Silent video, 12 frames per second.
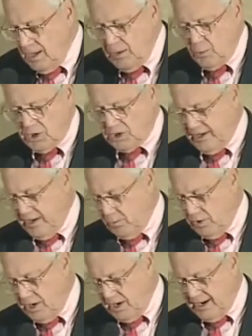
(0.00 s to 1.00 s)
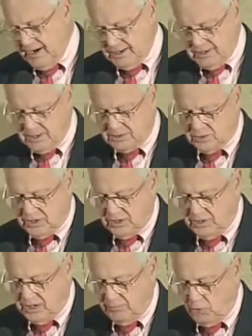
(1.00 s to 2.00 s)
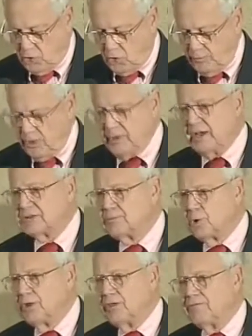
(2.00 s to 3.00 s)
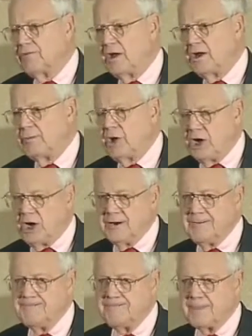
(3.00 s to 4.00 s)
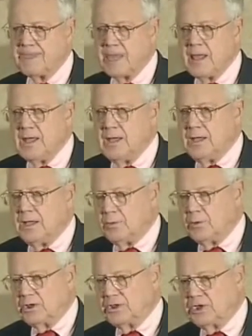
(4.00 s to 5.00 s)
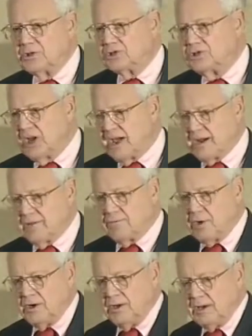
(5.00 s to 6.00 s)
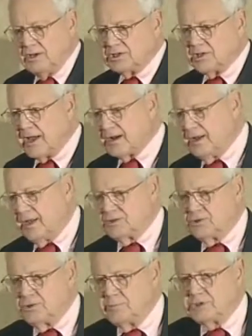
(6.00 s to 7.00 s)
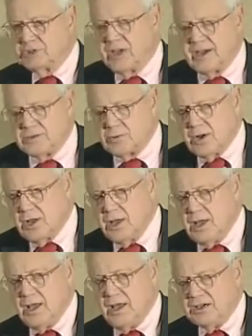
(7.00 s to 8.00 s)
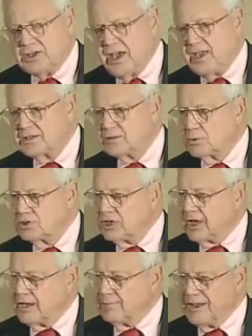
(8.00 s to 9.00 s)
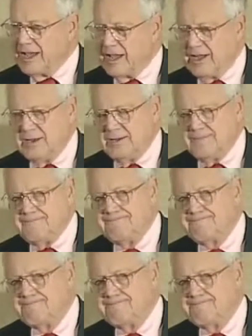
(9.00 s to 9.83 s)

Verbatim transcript: He worked late one night, didn't come home. The next morning they found him hung with his jacket very neatly stacked next to him. His ties were, his hands were tied behind him.